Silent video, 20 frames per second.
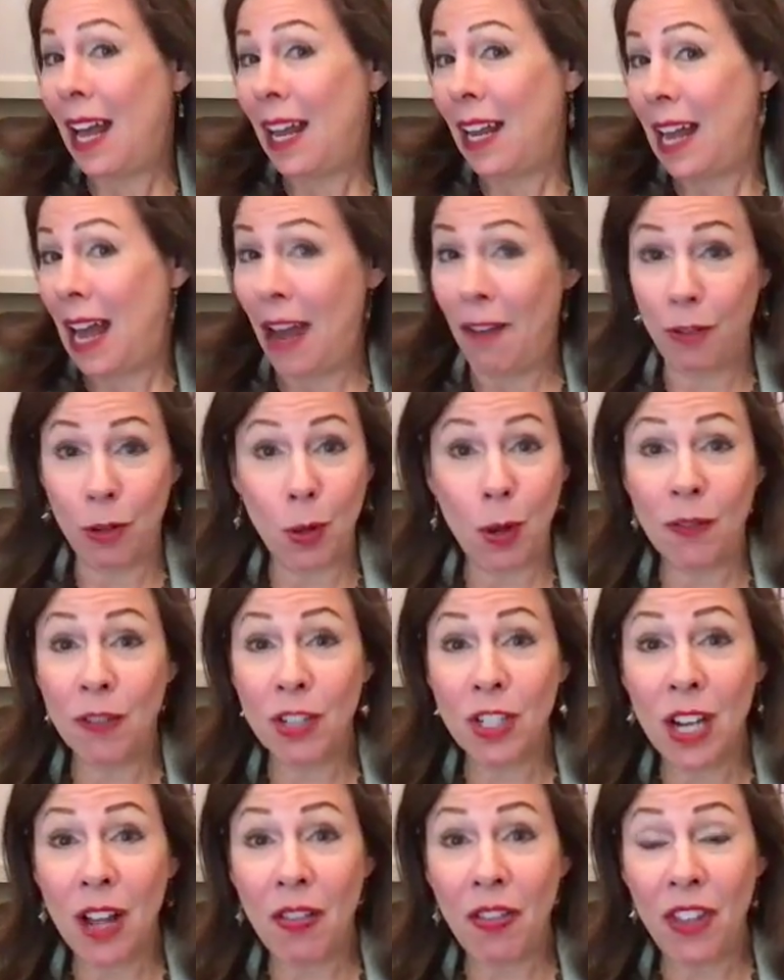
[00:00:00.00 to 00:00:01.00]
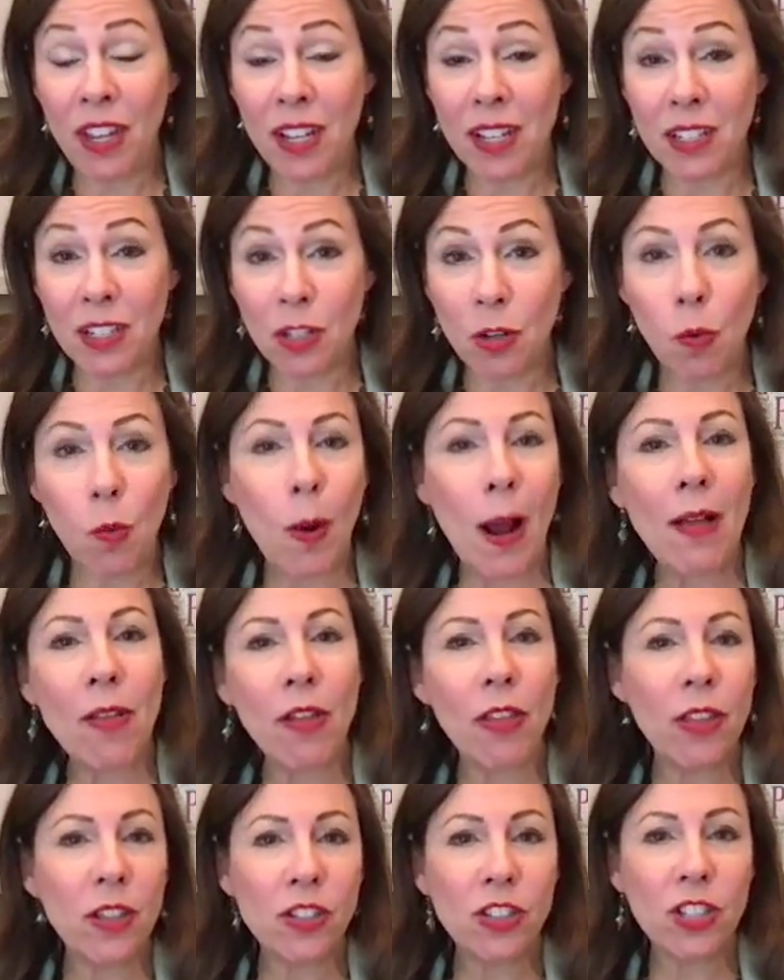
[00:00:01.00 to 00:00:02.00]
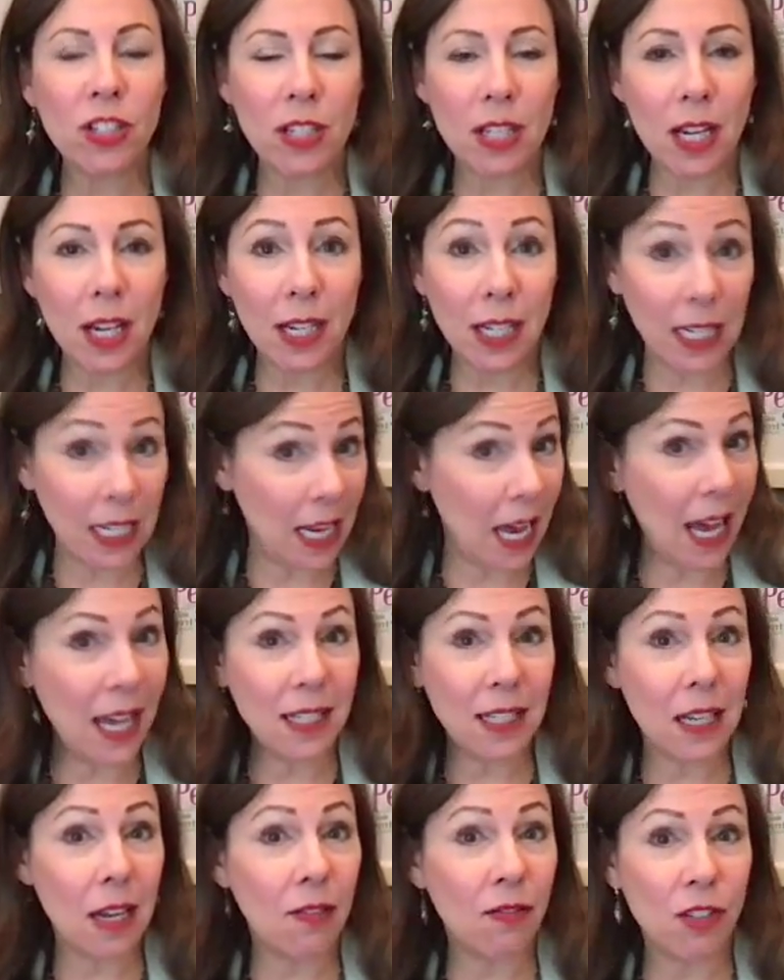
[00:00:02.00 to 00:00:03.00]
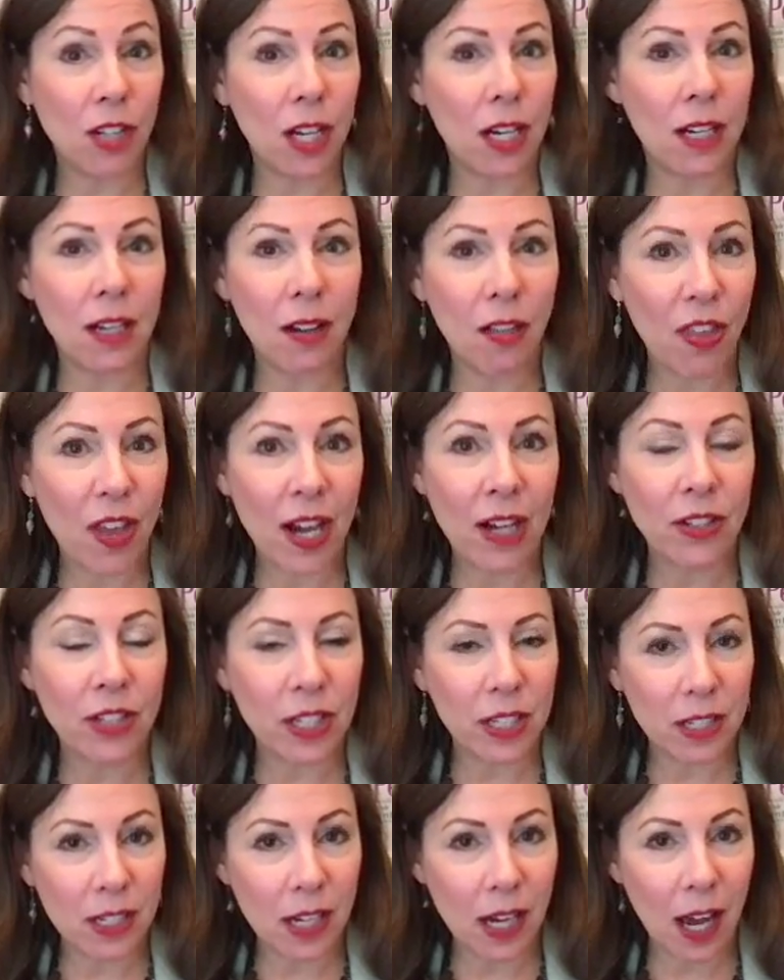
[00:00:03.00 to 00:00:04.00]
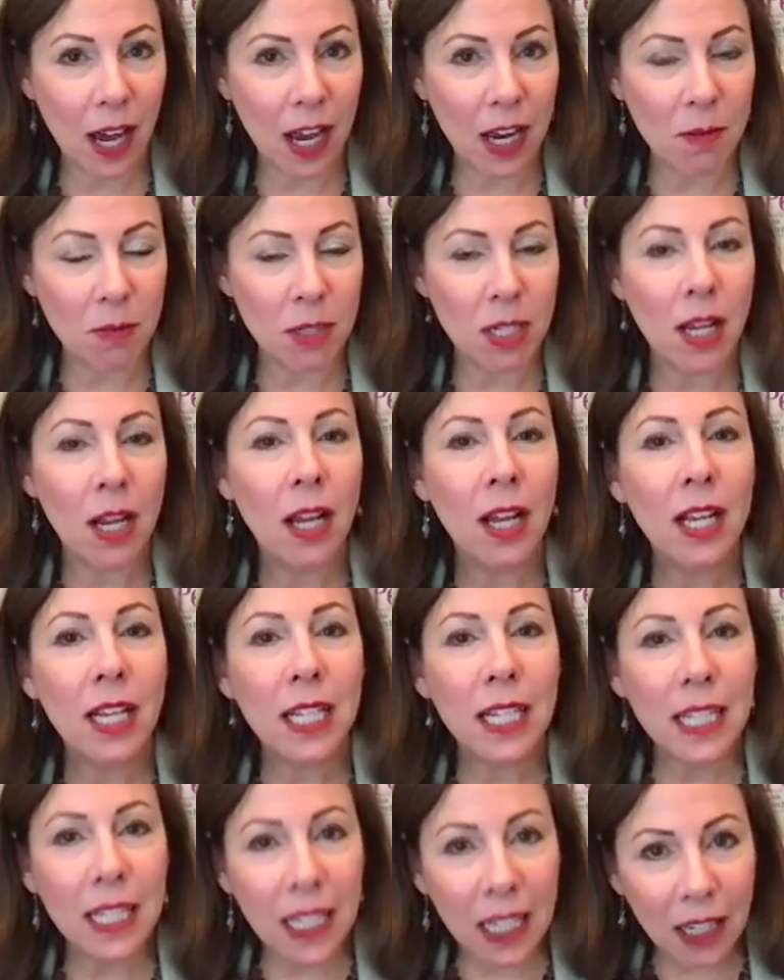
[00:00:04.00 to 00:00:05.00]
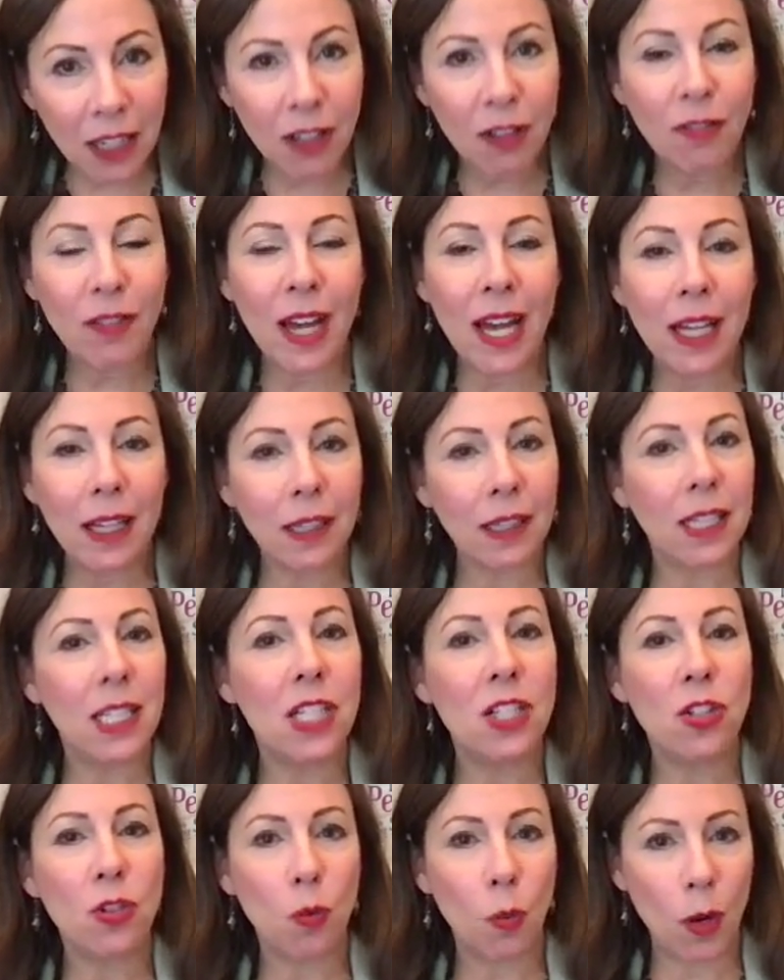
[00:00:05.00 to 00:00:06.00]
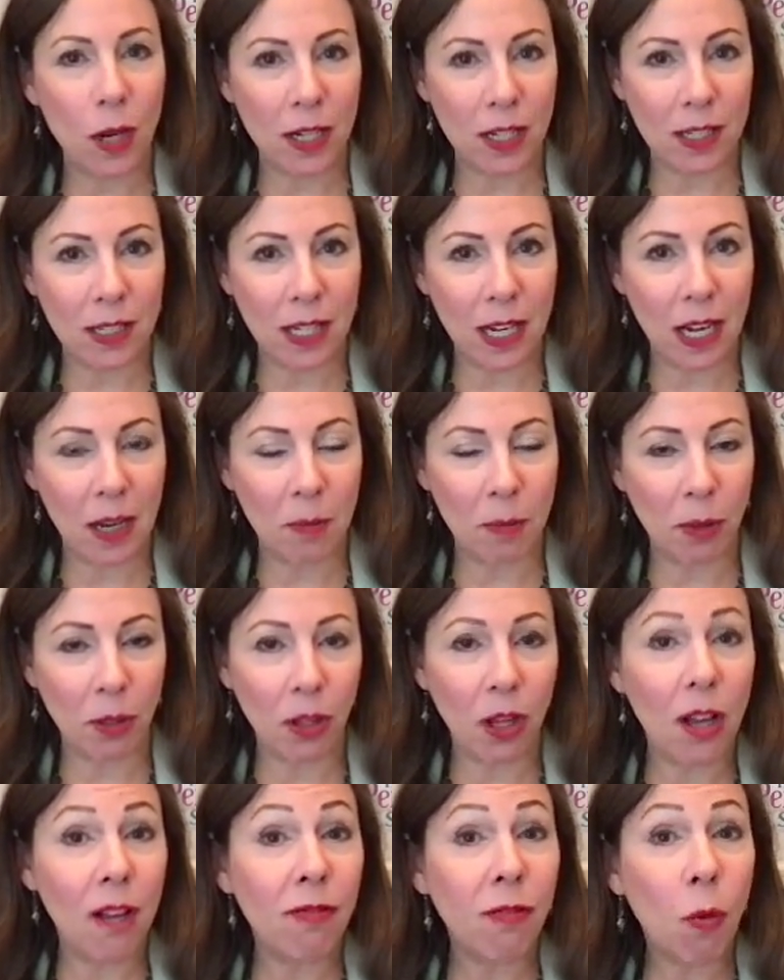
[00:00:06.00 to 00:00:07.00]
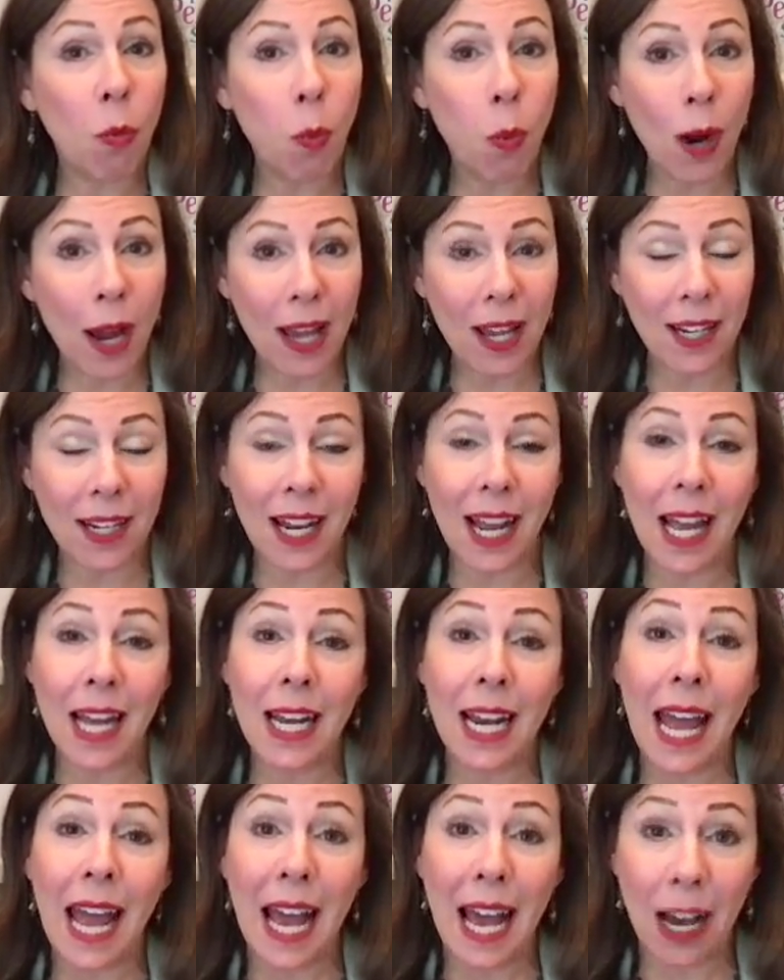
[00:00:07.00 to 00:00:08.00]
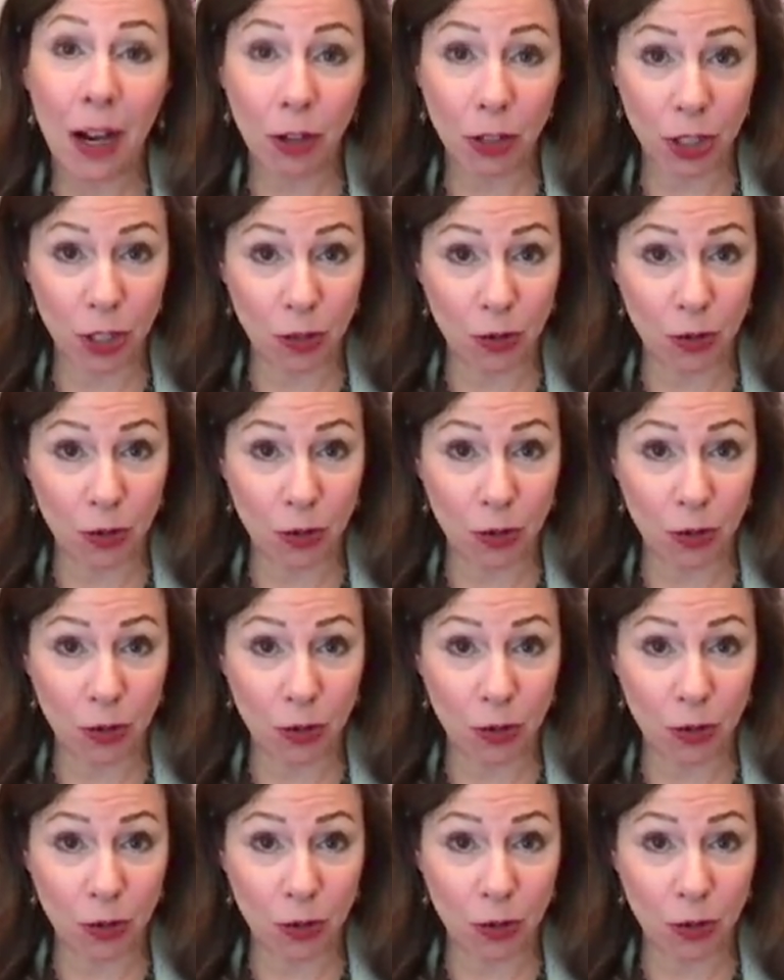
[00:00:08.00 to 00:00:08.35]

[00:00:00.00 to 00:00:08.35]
have you ever done this? Rather than just saying, yes, I've done it 1,000 times, give at least one example of when and how you